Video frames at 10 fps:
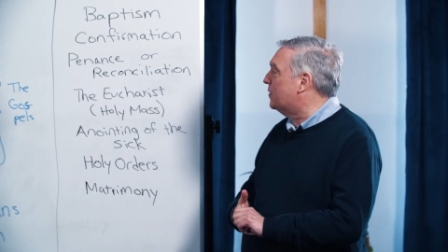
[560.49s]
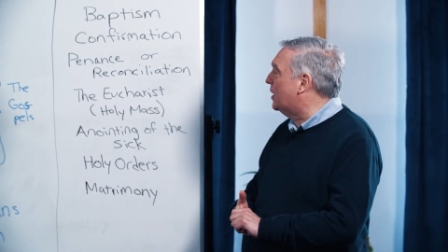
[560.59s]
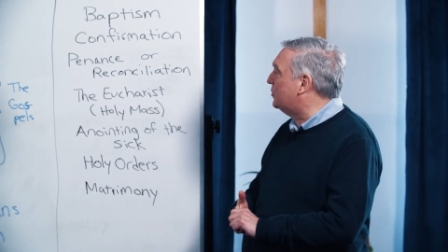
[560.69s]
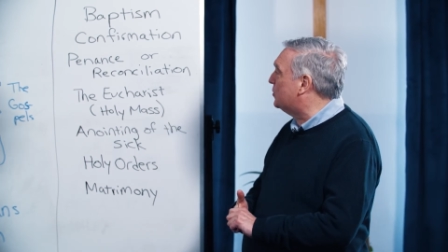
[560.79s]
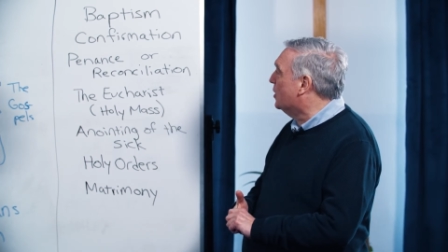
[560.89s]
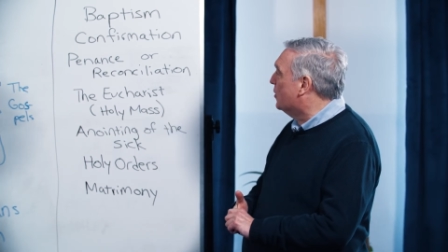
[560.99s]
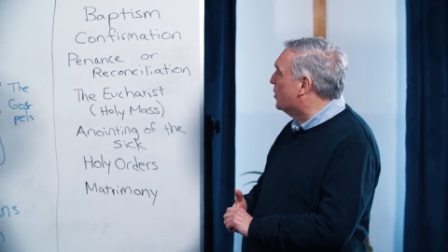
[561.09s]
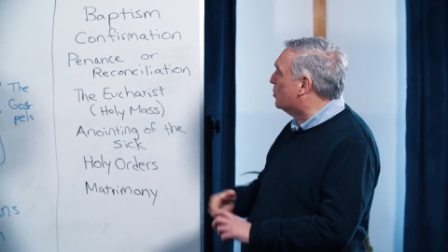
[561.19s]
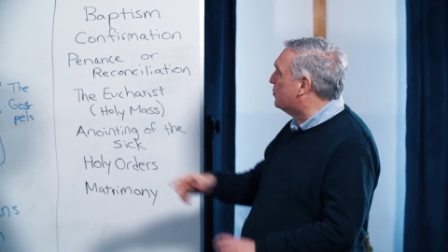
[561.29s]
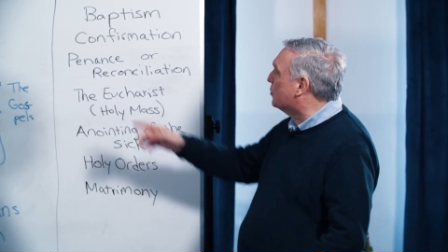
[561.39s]
That's,
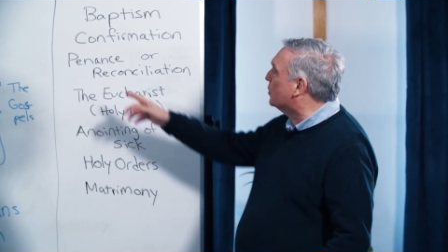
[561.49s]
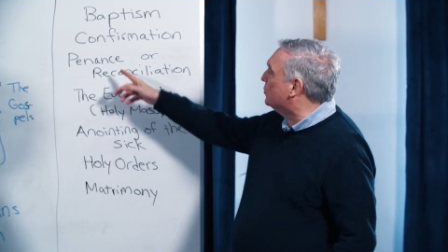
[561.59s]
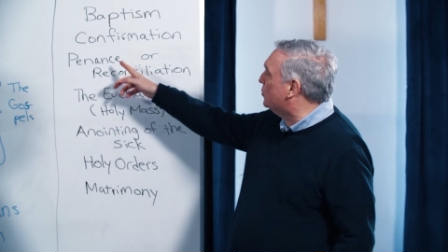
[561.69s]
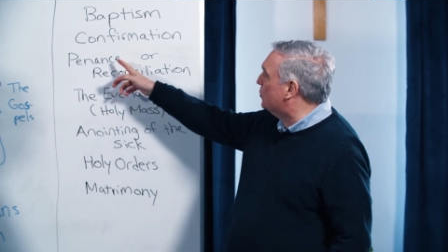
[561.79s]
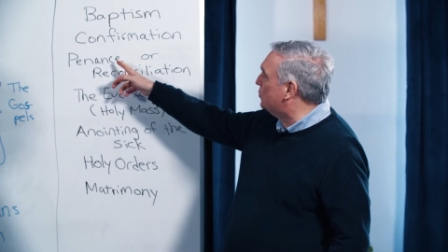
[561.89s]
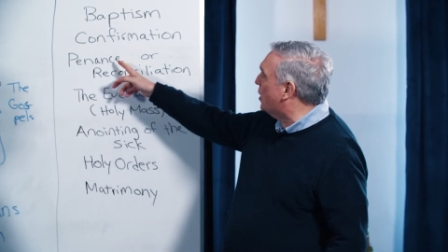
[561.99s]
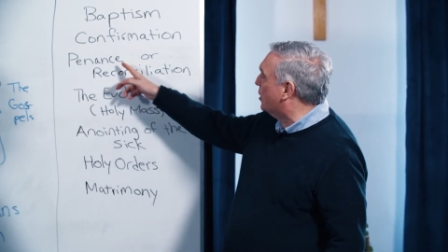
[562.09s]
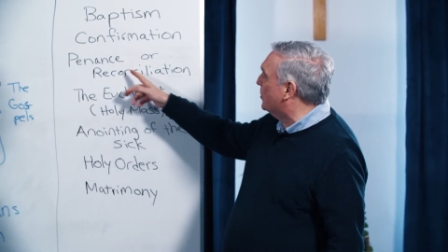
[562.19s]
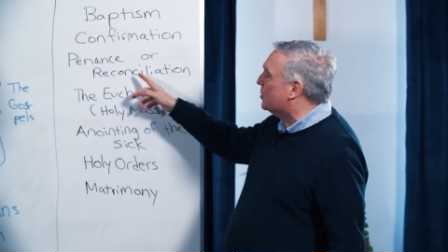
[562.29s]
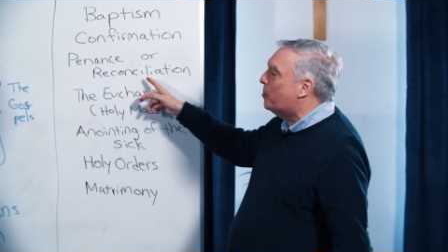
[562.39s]
they're referring to the
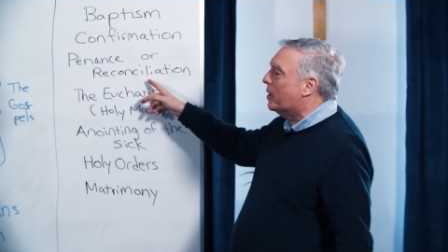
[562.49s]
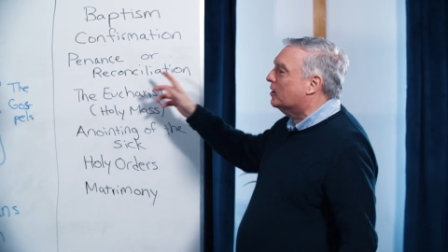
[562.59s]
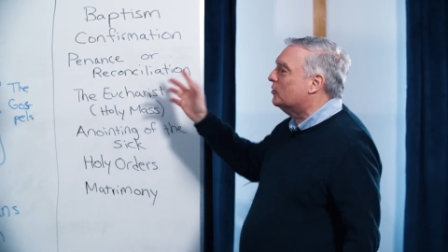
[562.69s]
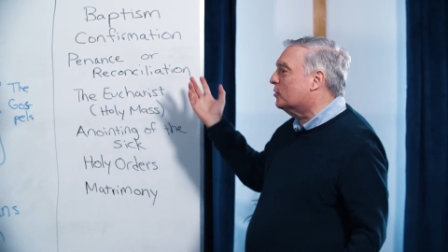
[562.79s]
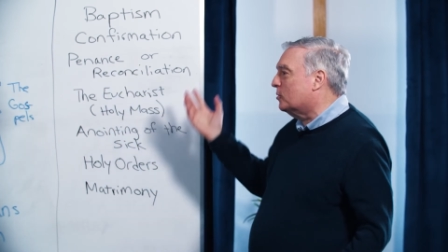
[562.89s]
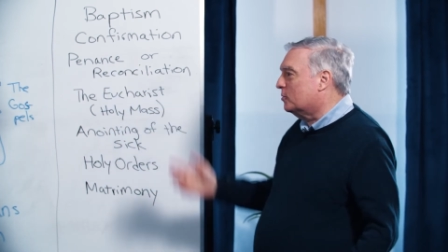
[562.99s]
sacrament of penance or